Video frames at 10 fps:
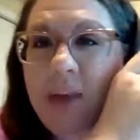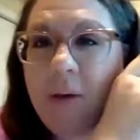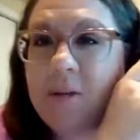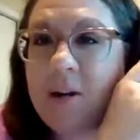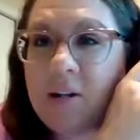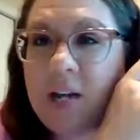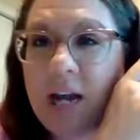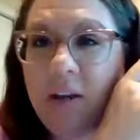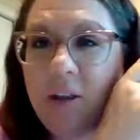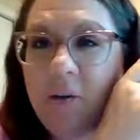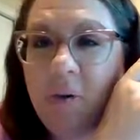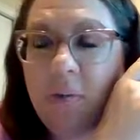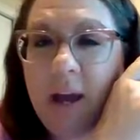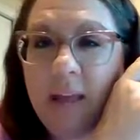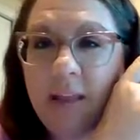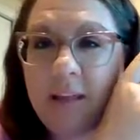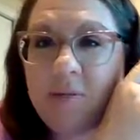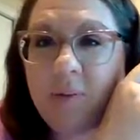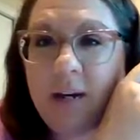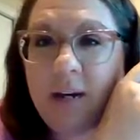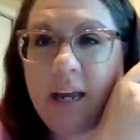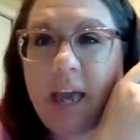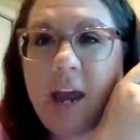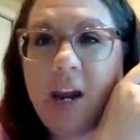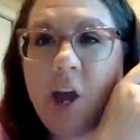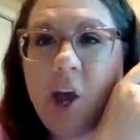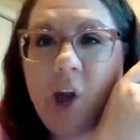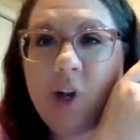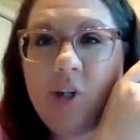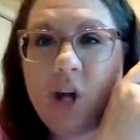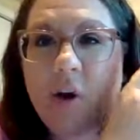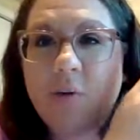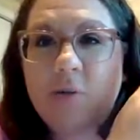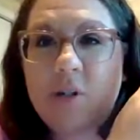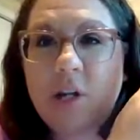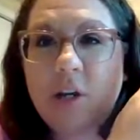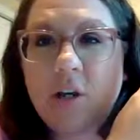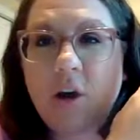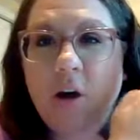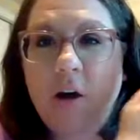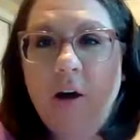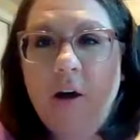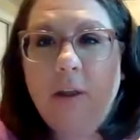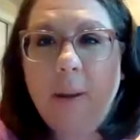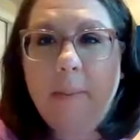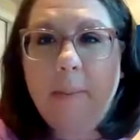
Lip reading: That was our title that we read. Let's read it again. Don't call